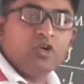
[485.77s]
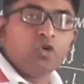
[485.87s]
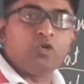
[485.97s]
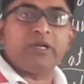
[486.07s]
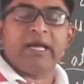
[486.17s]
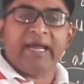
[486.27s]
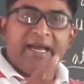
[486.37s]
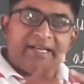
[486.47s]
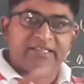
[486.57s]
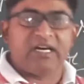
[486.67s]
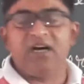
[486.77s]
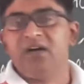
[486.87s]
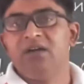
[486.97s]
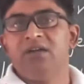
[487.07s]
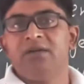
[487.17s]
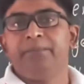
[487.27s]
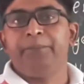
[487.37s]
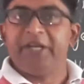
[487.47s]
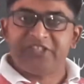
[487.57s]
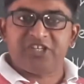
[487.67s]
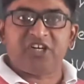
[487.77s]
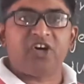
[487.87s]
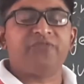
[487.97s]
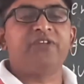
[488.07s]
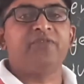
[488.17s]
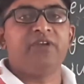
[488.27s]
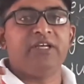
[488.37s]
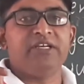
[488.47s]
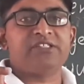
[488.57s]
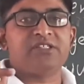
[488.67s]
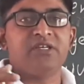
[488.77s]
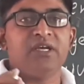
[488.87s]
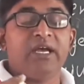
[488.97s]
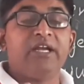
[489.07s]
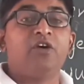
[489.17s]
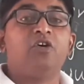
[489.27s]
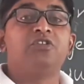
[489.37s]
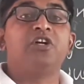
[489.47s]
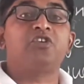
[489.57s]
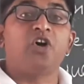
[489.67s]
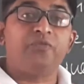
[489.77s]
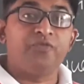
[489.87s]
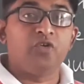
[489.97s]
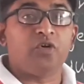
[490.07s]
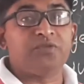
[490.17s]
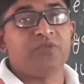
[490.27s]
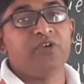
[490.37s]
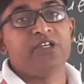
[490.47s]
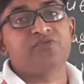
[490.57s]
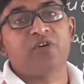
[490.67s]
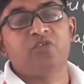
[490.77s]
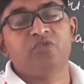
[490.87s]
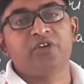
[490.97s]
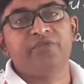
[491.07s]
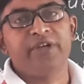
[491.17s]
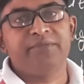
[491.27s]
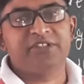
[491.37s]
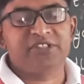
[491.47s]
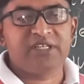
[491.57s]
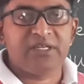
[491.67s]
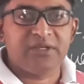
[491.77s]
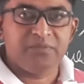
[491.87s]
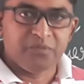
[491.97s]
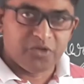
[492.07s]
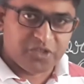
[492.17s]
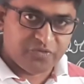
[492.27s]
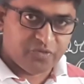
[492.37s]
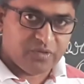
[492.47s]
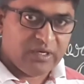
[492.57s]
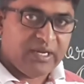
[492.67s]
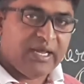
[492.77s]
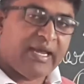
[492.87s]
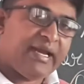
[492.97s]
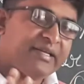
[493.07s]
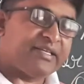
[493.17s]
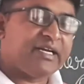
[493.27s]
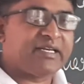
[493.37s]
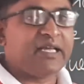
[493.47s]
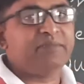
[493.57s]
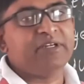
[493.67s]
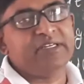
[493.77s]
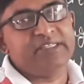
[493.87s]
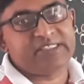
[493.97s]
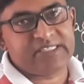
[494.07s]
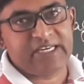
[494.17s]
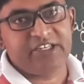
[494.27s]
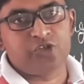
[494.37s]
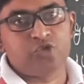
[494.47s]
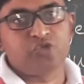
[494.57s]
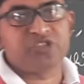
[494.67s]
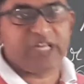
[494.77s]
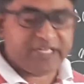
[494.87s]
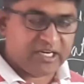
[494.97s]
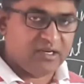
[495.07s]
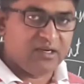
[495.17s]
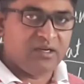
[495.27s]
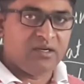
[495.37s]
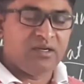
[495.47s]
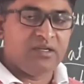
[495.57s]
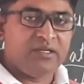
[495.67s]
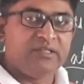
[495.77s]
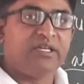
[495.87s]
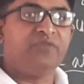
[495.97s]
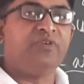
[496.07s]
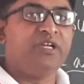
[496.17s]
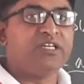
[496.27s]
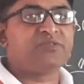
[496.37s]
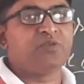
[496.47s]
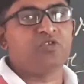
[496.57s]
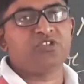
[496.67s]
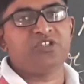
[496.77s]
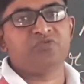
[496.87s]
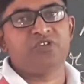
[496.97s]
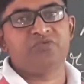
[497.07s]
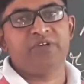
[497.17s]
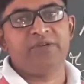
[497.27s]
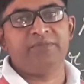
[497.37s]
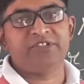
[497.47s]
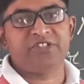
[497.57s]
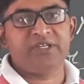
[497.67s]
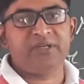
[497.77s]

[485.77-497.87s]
looked at the picture of the village and or the top view of the village were looking very much beautiful. At that time he decided to settle in the village because it was very much